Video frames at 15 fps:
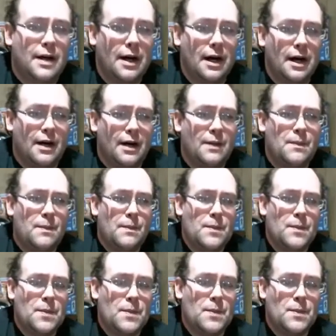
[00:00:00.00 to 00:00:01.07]
Um,
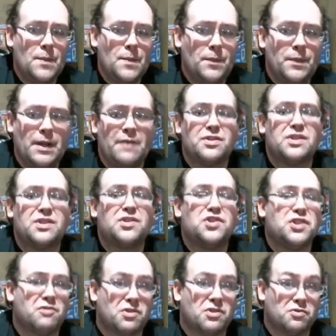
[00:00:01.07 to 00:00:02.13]
but ever since
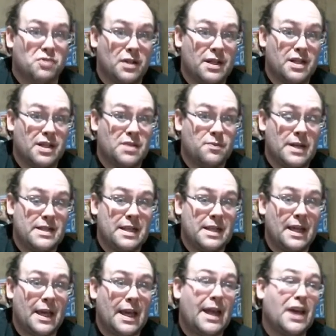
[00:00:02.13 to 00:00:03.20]
she was released by
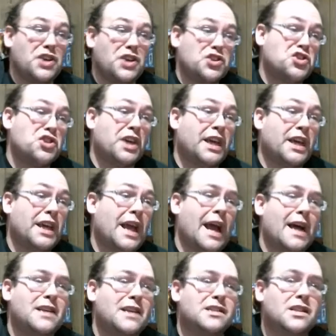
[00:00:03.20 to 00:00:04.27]
TNA, she
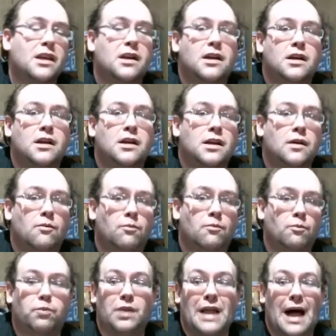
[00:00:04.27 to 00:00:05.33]
has
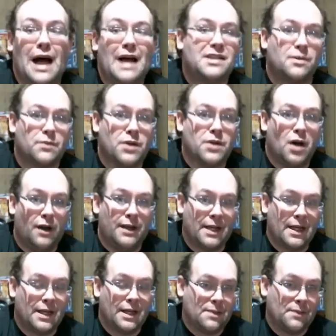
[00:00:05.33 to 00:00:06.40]
blossomed on
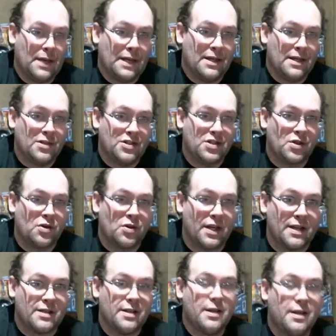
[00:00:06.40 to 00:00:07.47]
the independent
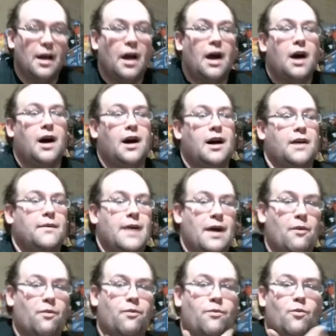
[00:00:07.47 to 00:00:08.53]
circuit. Uh,
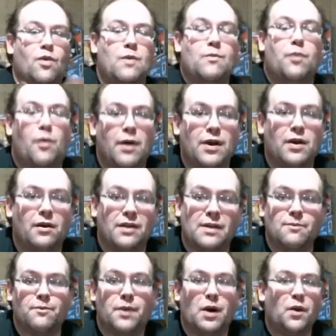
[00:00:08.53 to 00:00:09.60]
at one point,
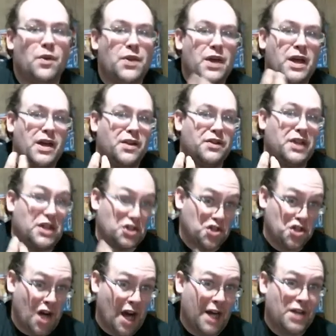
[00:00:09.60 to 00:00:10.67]
holding both the
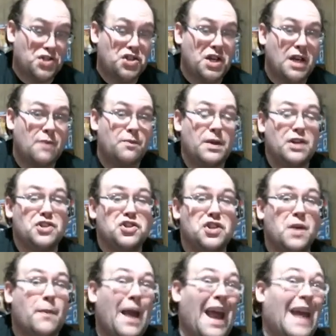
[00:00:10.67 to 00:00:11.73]
Shine
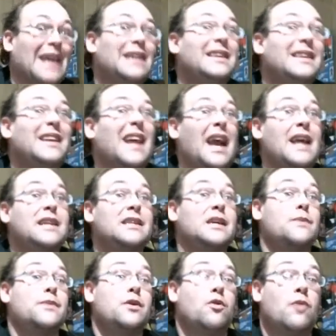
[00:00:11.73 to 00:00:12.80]
Championship and the
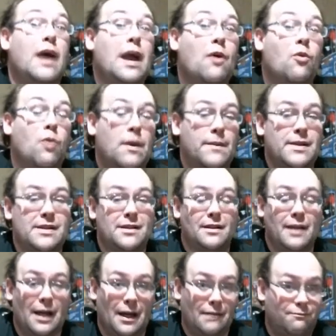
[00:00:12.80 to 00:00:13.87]
NWA Women
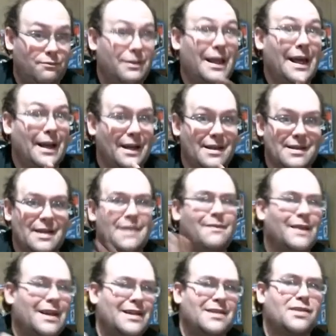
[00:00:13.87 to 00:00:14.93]
uh, Ladies. I
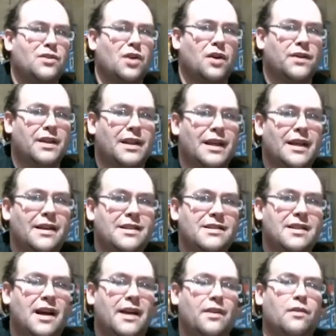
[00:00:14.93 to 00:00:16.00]
think it's still called the Ladies
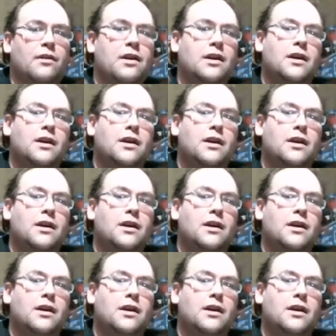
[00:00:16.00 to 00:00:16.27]
title.